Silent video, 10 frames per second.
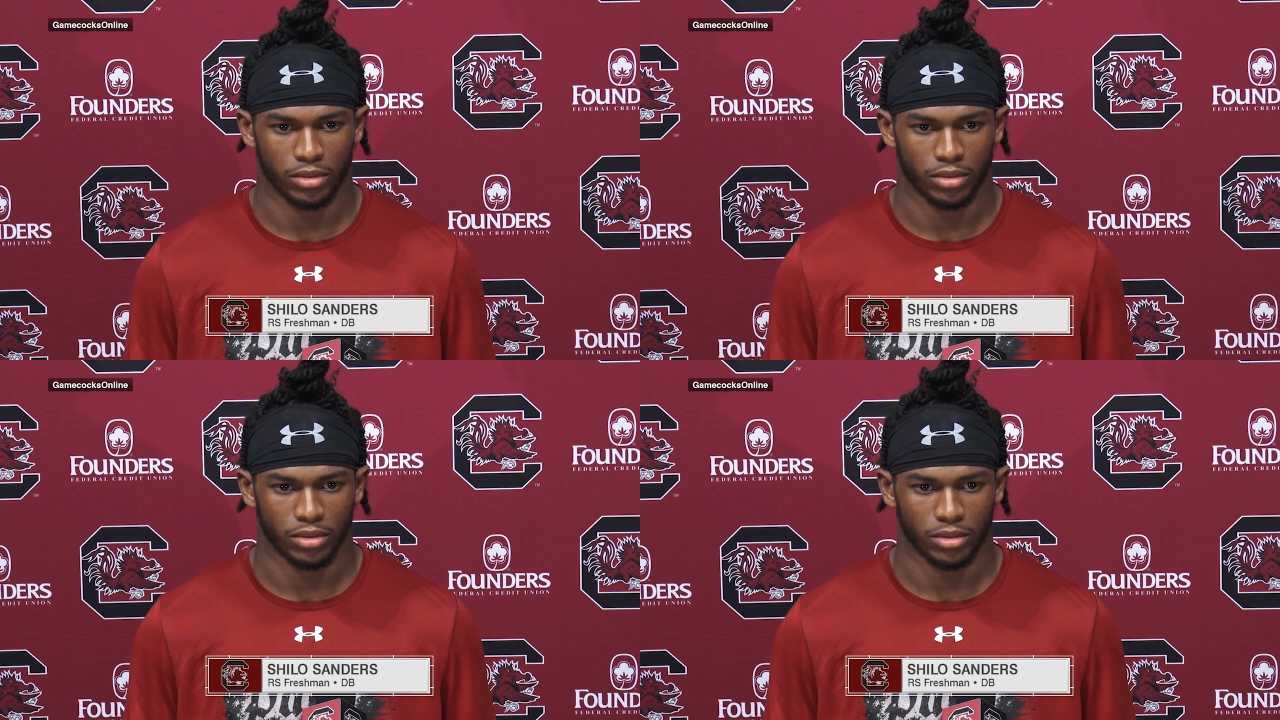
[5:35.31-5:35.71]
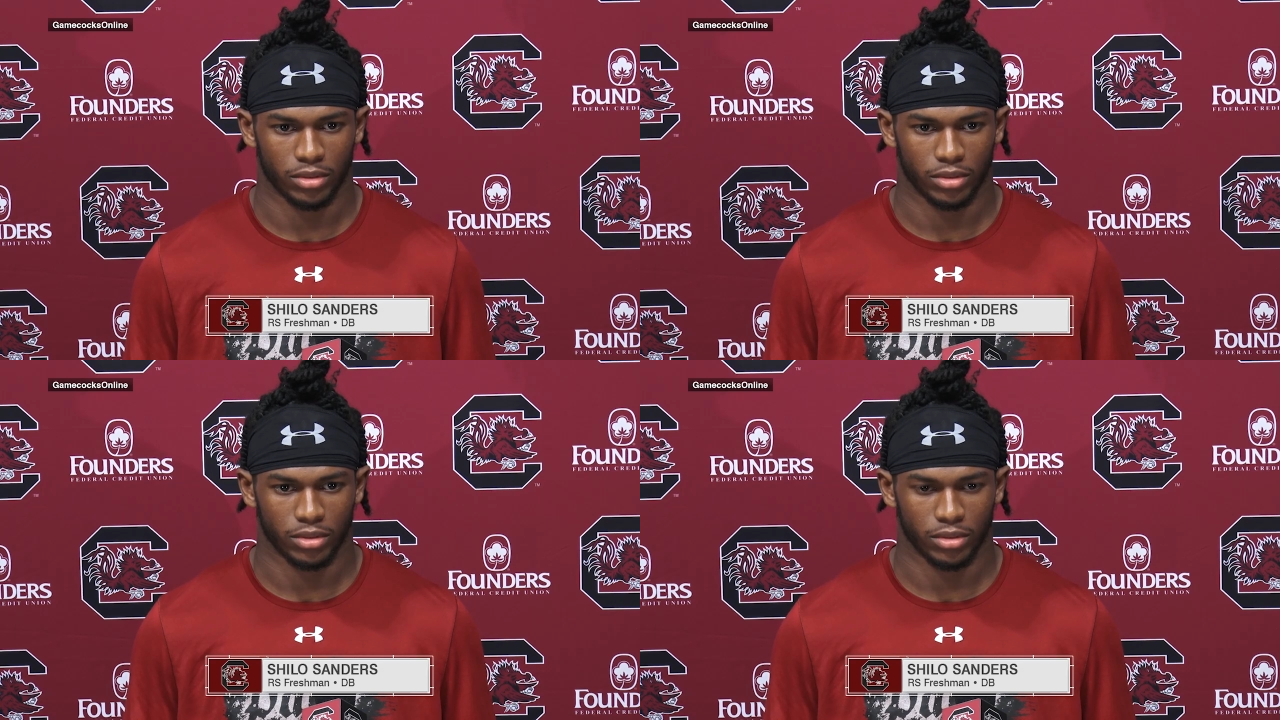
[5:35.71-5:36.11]
I,
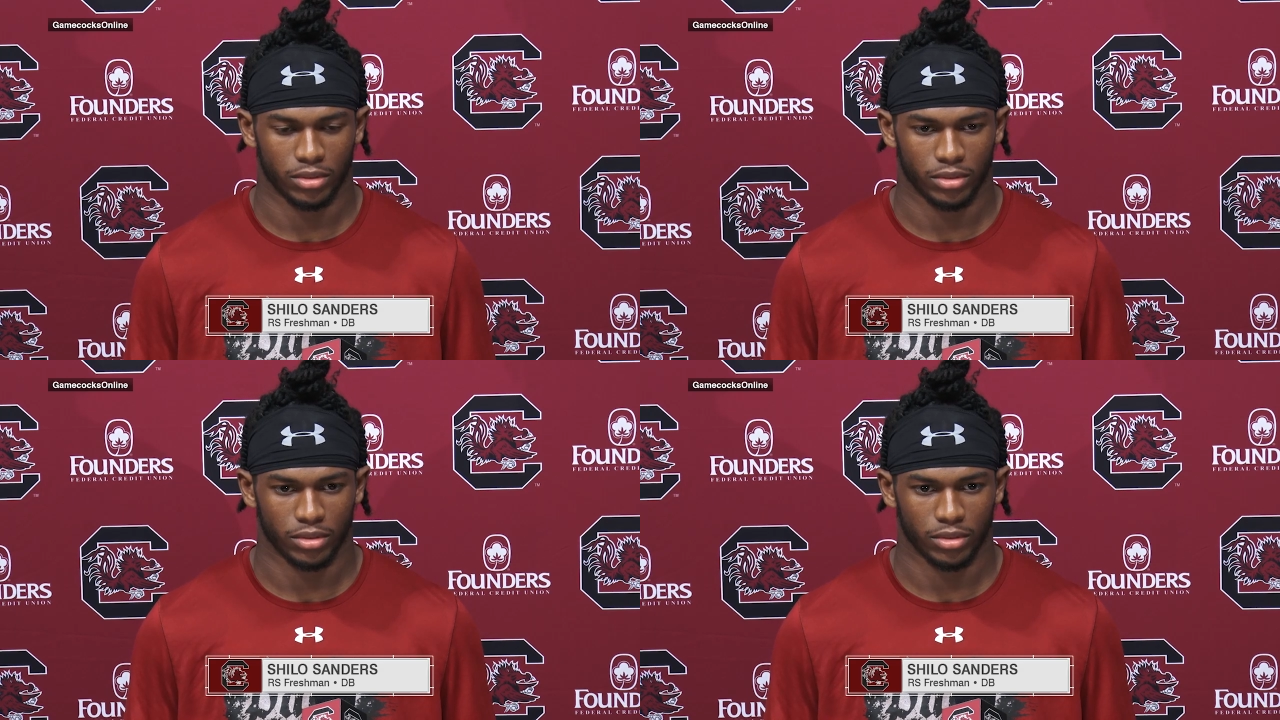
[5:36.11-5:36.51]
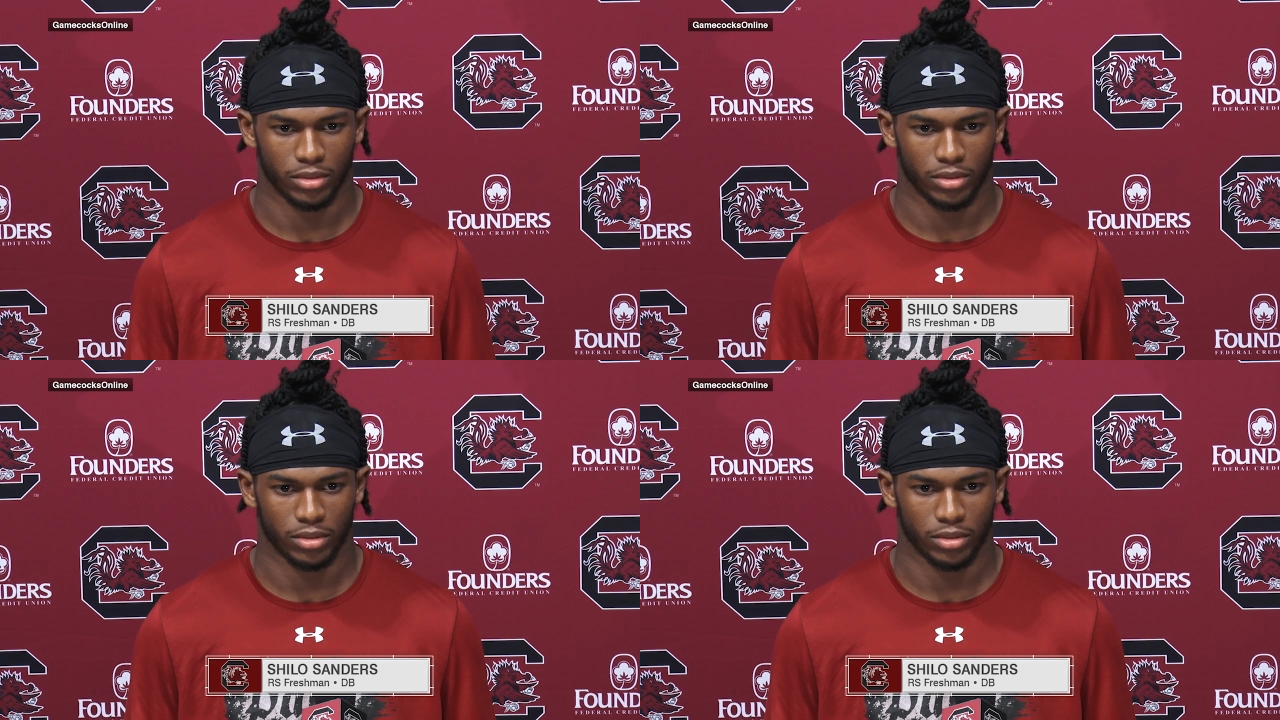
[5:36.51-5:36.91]
I didn't know whether you
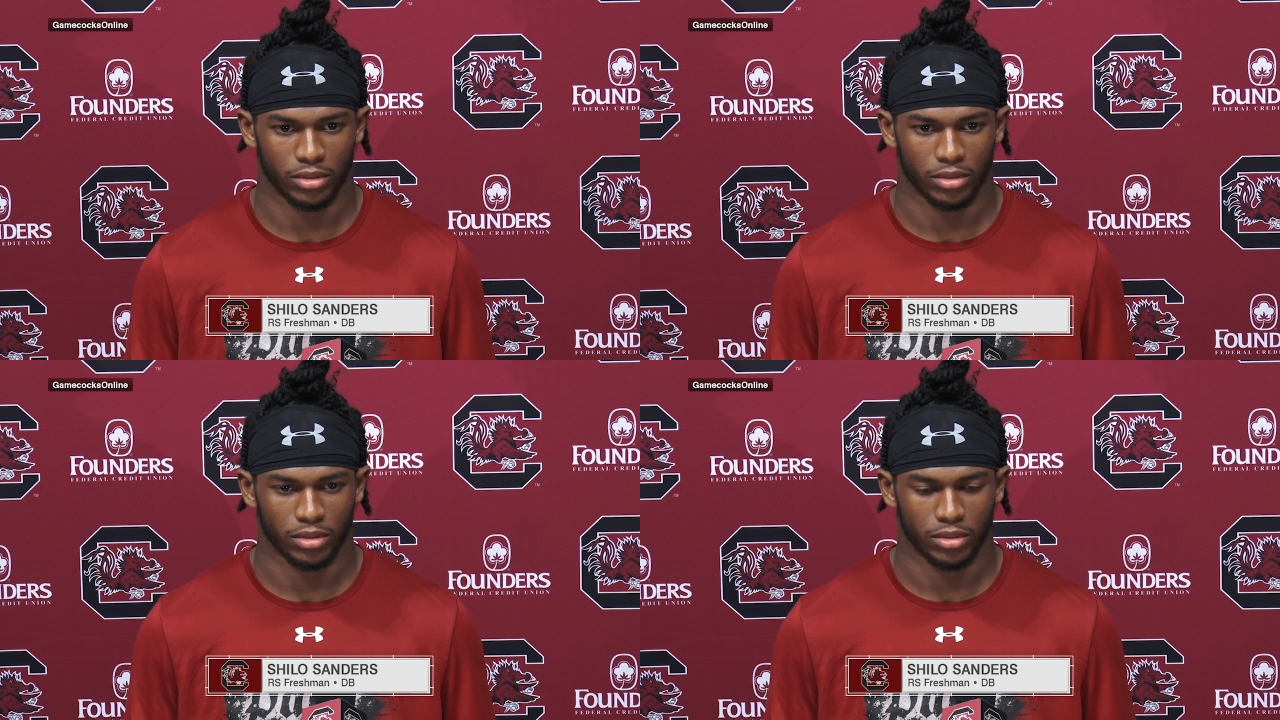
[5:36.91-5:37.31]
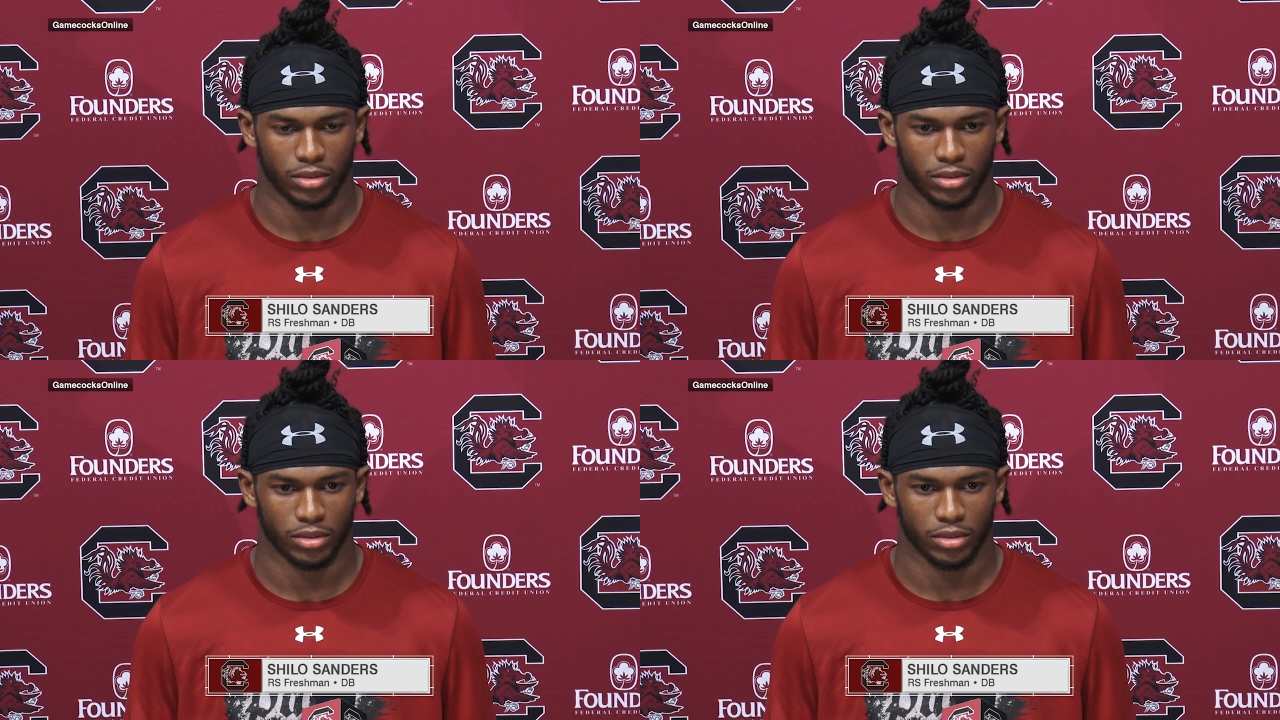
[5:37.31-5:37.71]
guys were
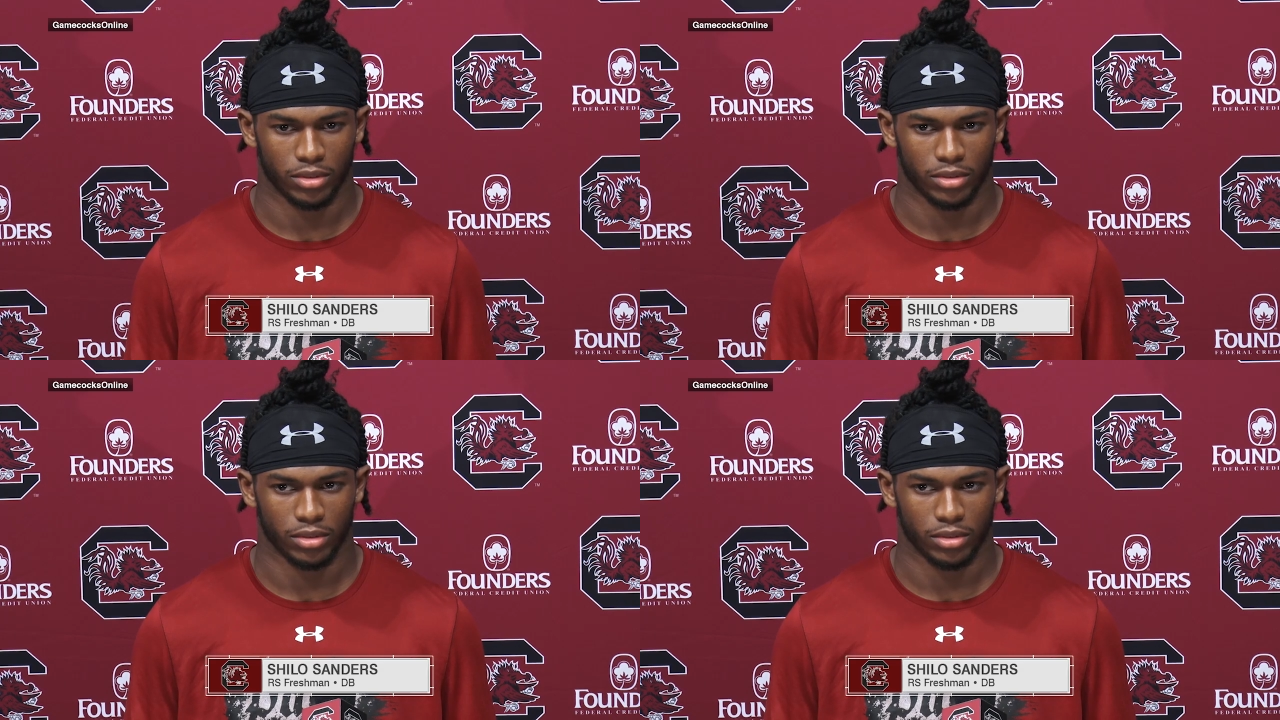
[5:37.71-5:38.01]
worried about